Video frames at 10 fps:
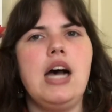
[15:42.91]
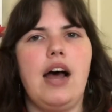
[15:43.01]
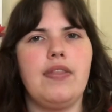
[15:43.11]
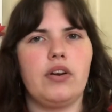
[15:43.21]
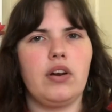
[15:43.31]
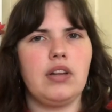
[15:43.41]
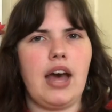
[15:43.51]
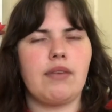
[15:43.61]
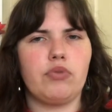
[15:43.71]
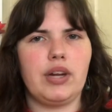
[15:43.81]
And there are a
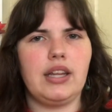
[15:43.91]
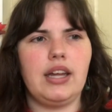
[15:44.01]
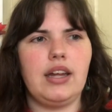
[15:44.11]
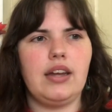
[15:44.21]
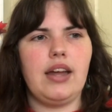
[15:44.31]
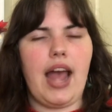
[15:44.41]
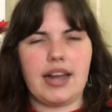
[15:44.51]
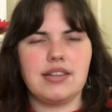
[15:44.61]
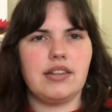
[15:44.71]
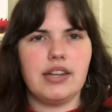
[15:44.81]
lot of really
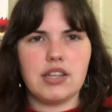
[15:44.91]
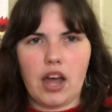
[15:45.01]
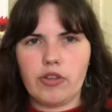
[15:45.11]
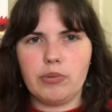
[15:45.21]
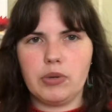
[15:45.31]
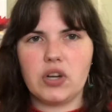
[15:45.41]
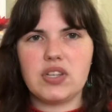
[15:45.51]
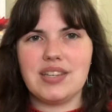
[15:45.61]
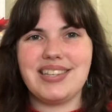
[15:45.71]
excellent other books